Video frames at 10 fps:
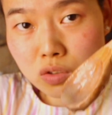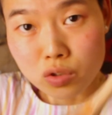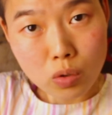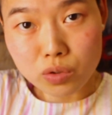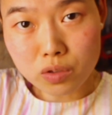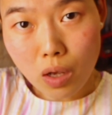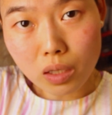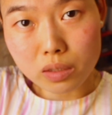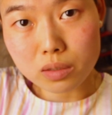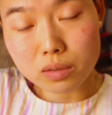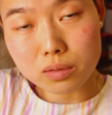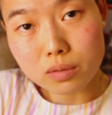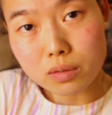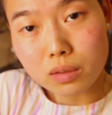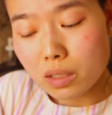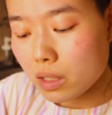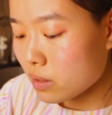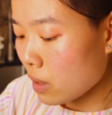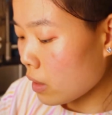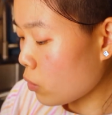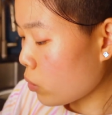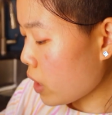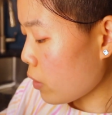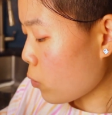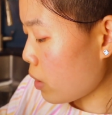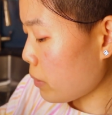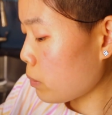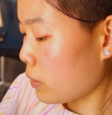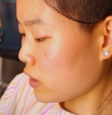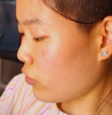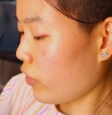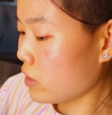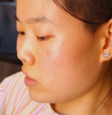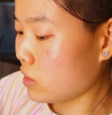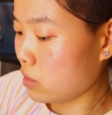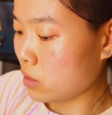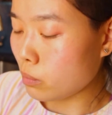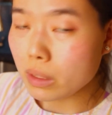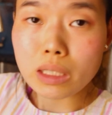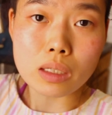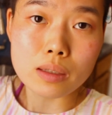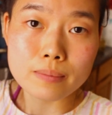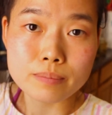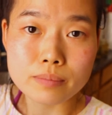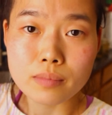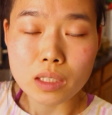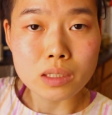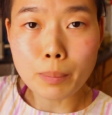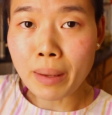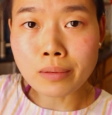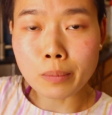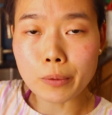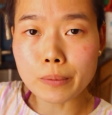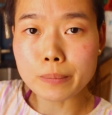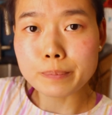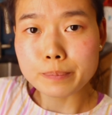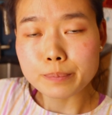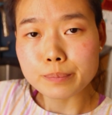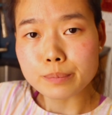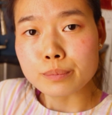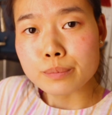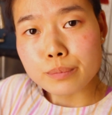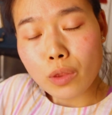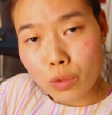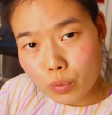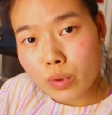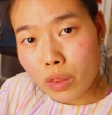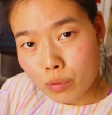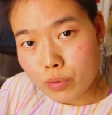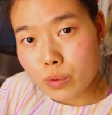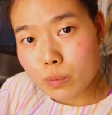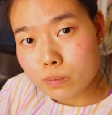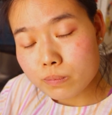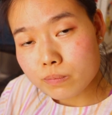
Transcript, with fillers: So solid. It's like what I want my best friend to be. Dependable. Through and through.